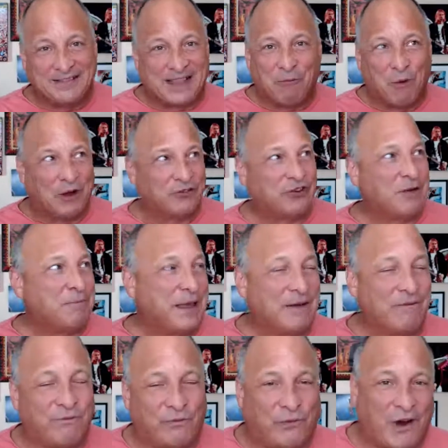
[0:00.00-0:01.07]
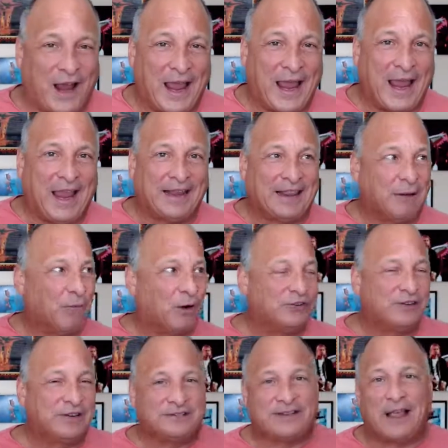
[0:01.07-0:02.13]
They want you to be afraid. They
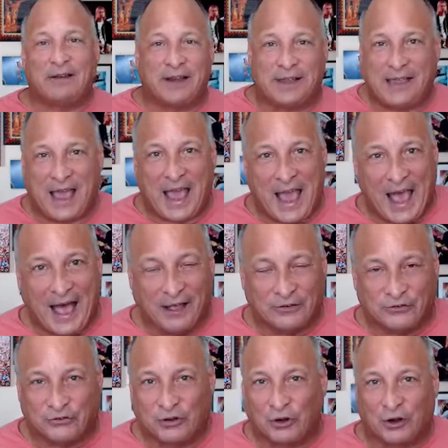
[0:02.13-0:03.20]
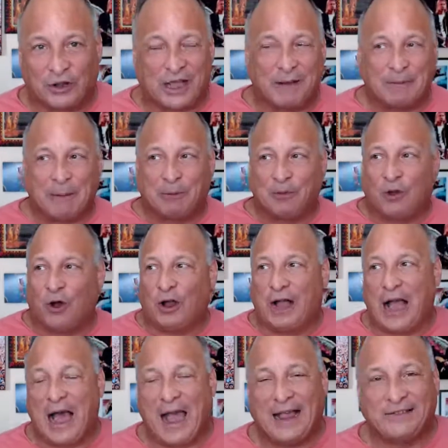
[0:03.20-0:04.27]
want you to stay on the couch. They're going to come up with all
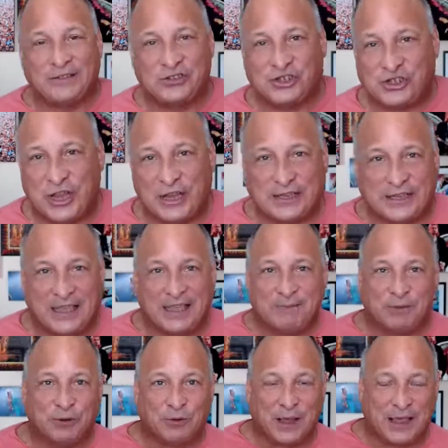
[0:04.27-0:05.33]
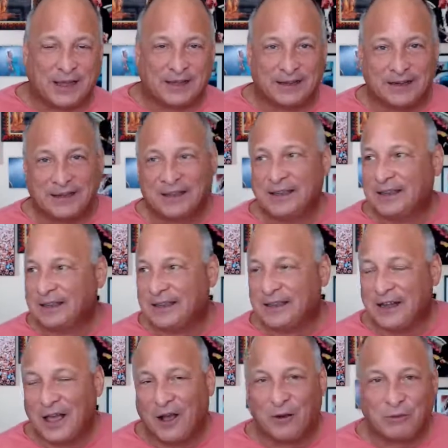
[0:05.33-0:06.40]
kinds of shit to keep you in.
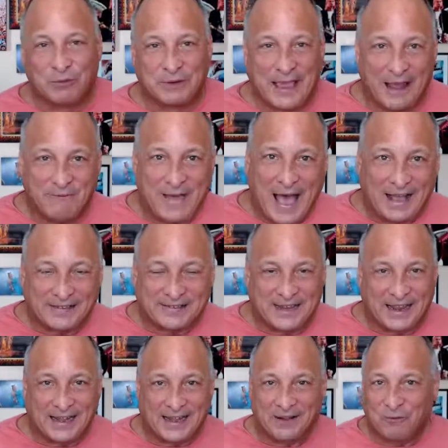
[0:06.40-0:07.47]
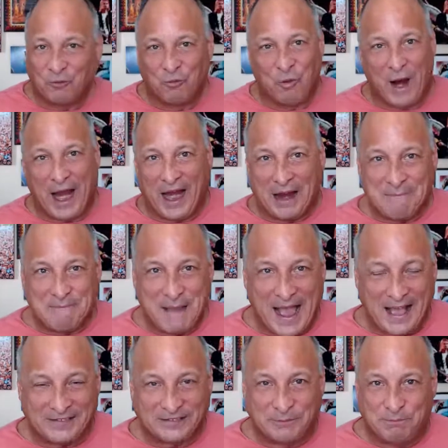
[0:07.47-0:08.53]
Get vaccinated, wear a
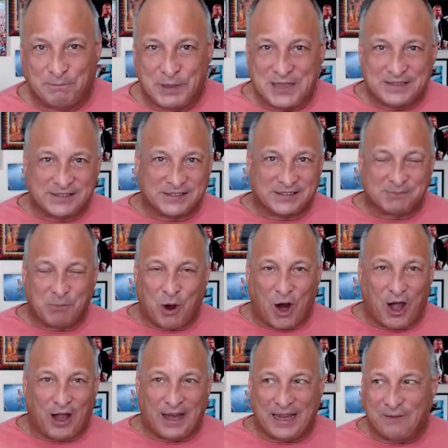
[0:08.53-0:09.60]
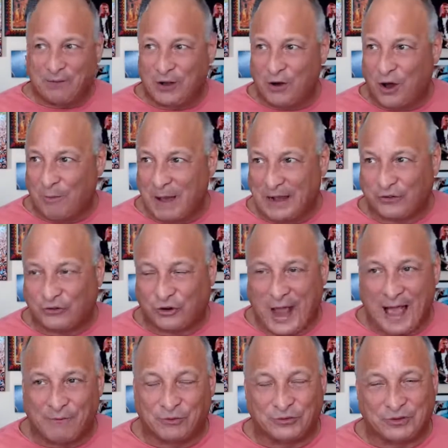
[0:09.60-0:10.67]
mask, be smart. Even in all my
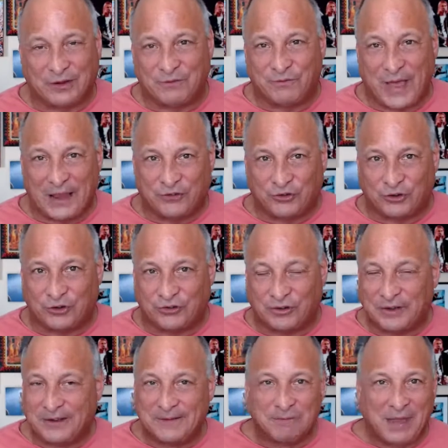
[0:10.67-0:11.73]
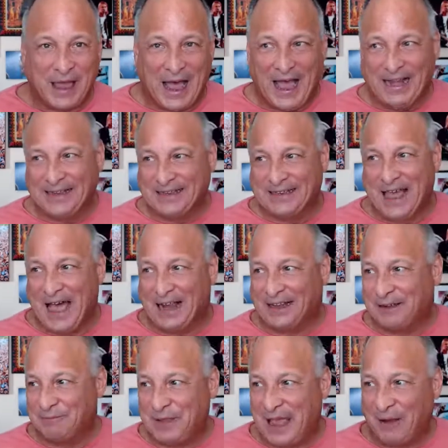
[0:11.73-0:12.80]
travels and adventures, I did
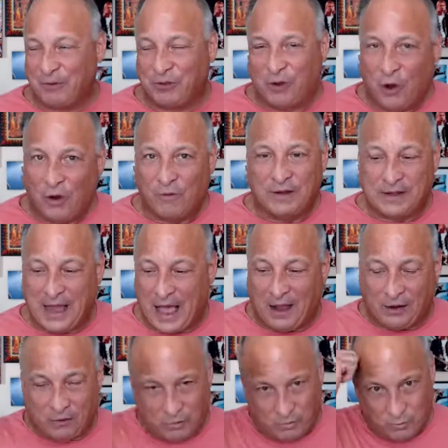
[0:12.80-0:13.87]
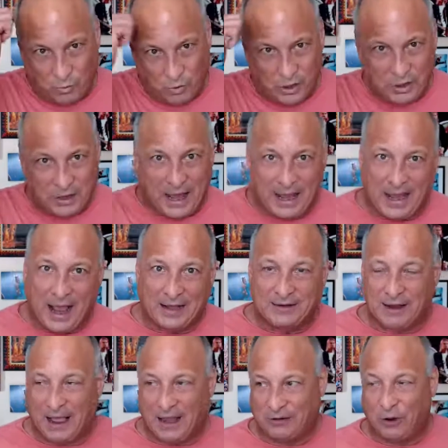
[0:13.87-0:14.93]
not come down with COVID, knock on wood, and
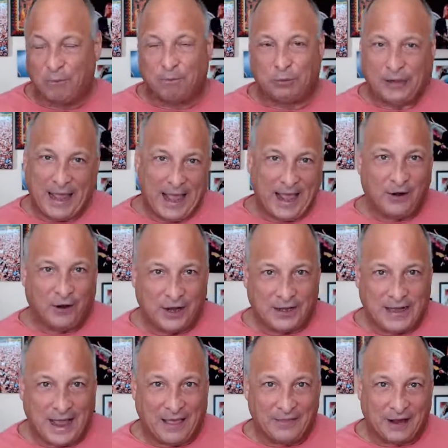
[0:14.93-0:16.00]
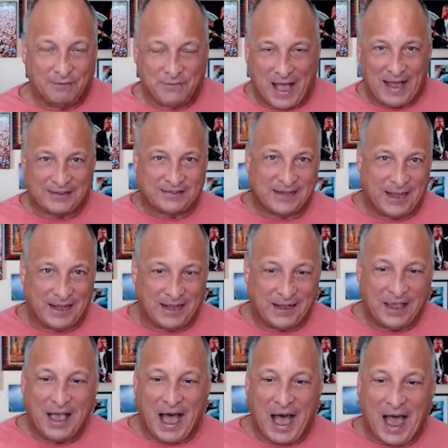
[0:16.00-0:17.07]
I don't plan on it now that I'm
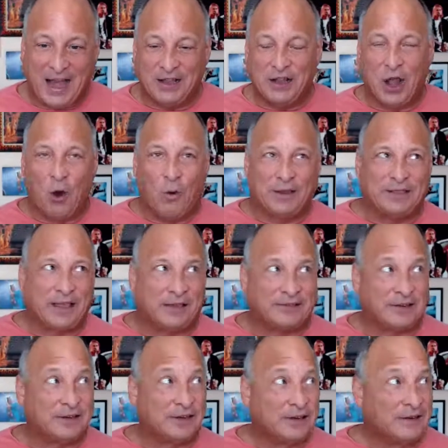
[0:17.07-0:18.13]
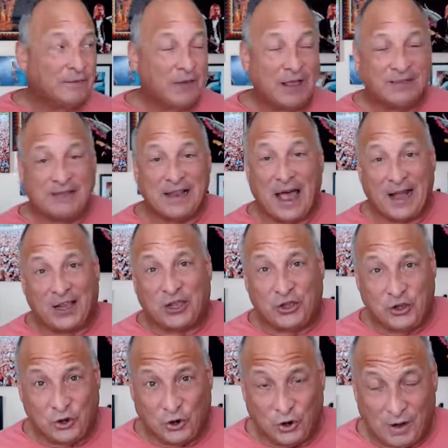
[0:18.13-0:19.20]
vaccinated. I know it's not a
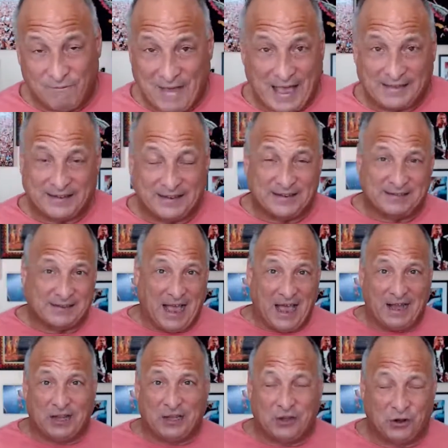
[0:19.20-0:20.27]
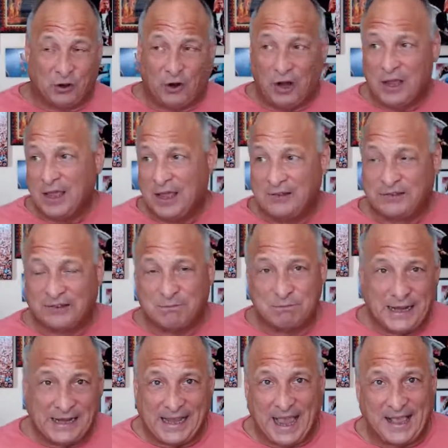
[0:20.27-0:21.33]
cure. A vaccine is not a cure. It just
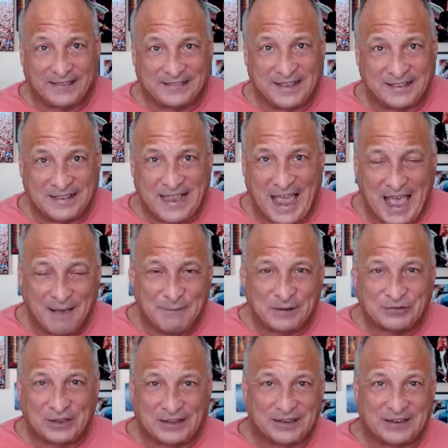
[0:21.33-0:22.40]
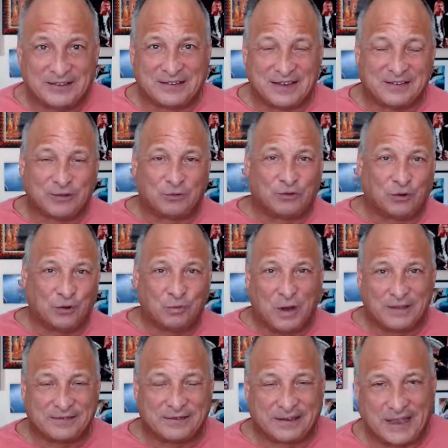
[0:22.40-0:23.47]
mitigates the damage that the disease will do
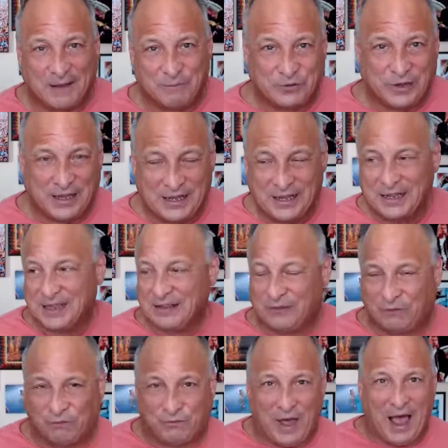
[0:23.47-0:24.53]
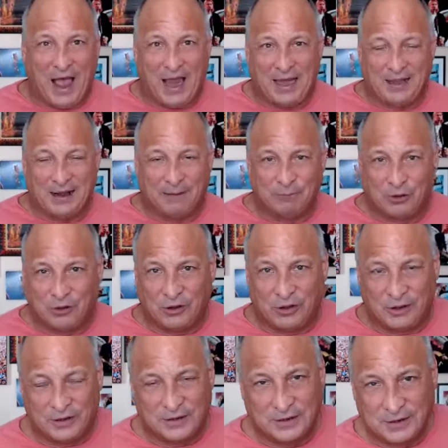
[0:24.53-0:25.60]
once it comes in. It's fine. I'm good.